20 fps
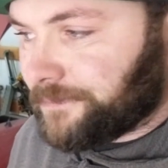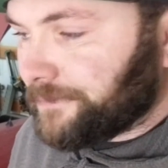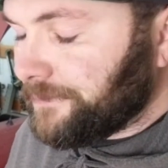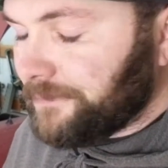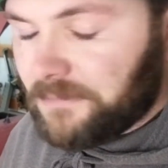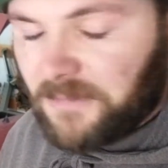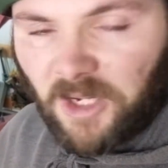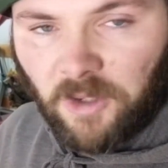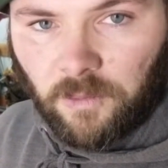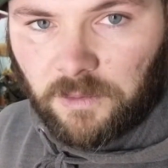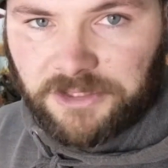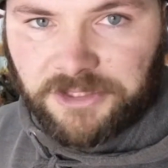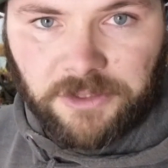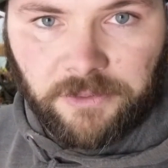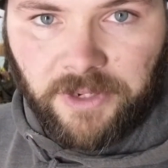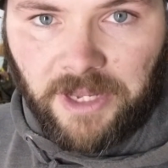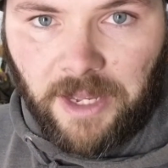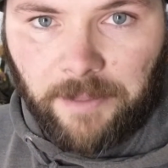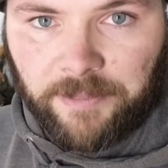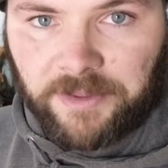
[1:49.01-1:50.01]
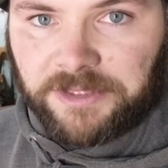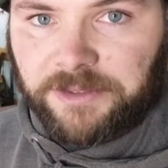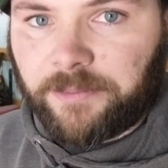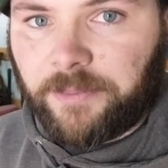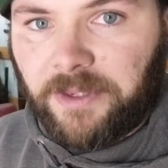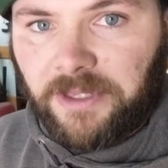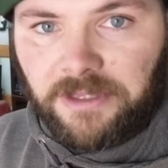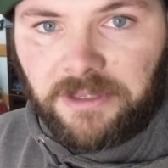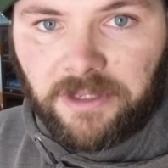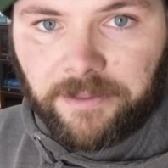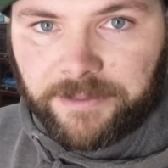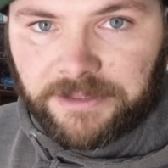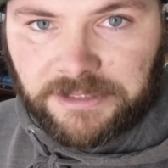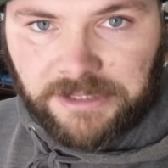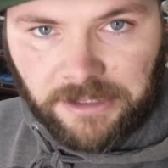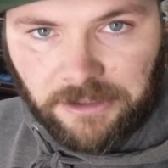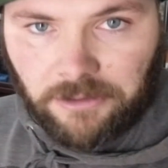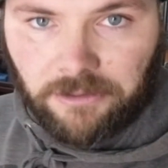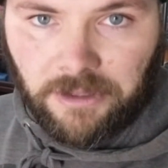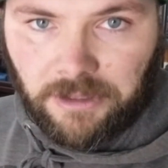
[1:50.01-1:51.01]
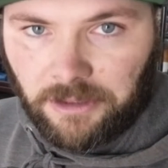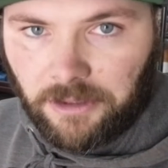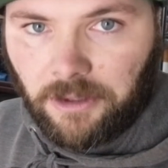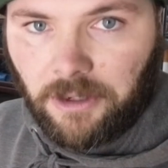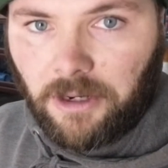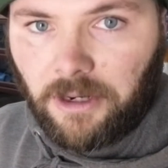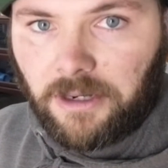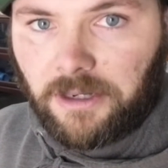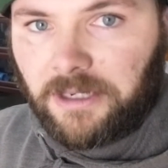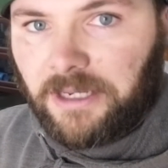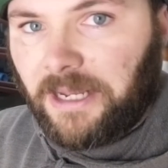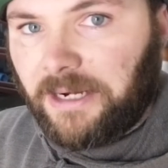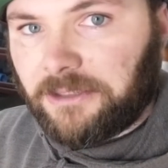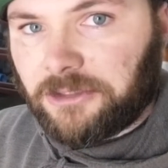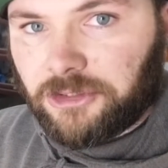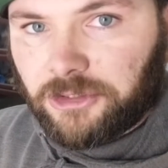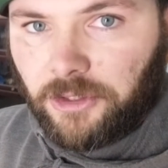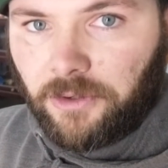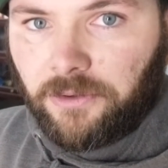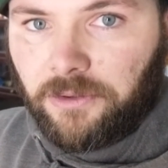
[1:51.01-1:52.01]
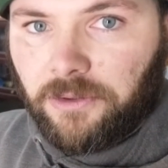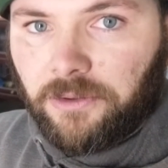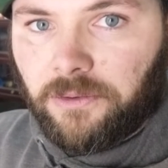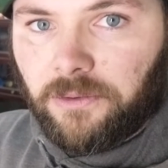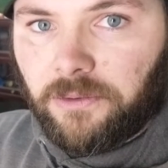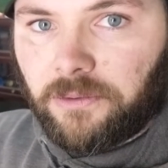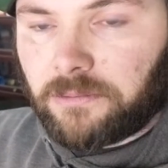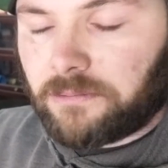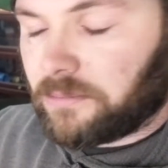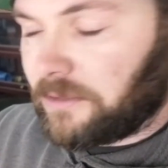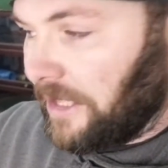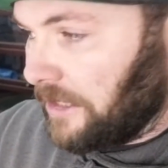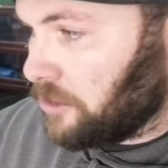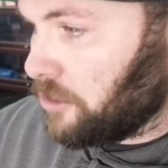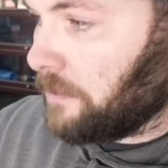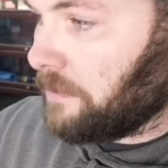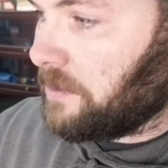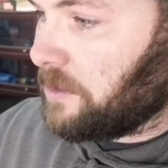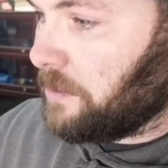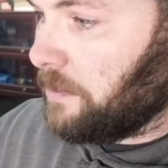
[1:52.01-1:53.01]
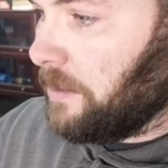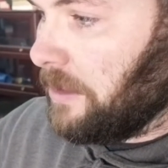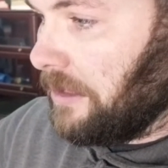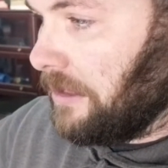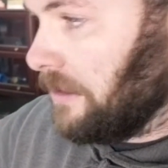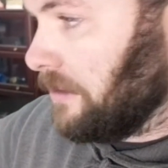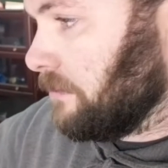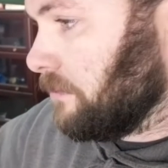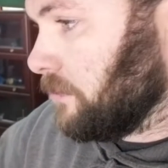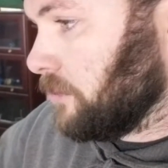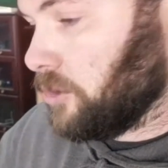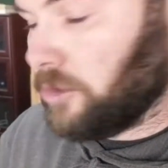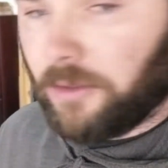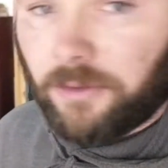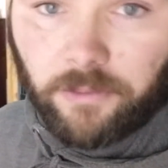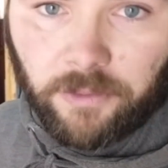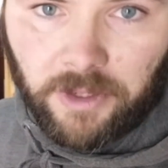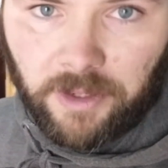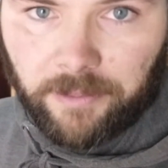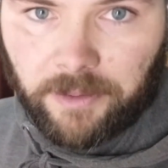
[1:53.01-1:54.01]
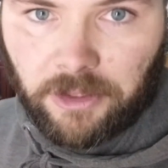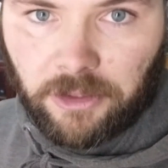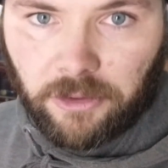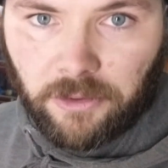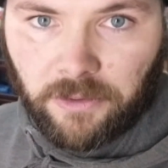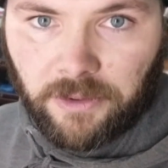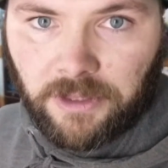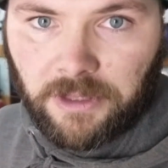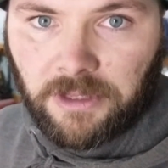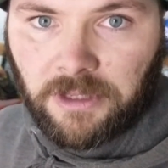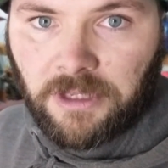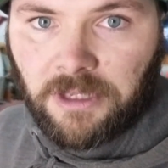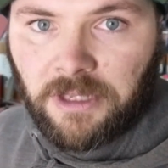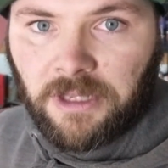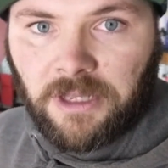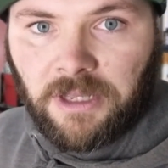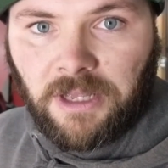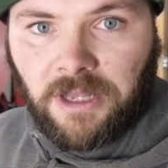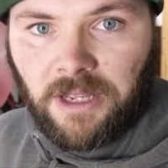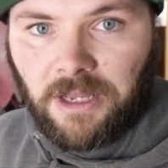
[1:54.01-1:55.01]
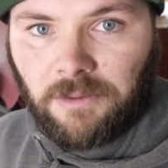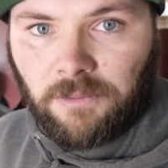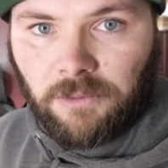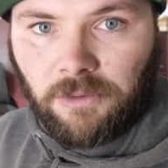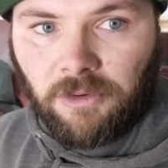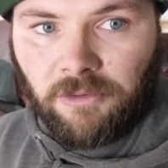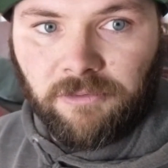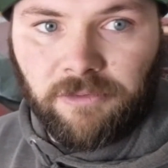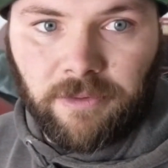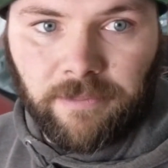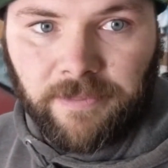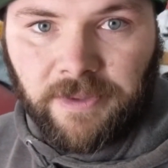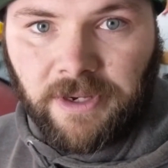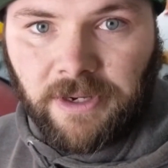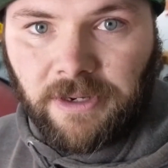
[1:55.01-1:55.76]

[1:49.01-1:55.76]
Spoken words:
we'll see what happens, but let me take you around the car, kind of show you, catch you up to speed, show you what I've been doing, and we'll go from there.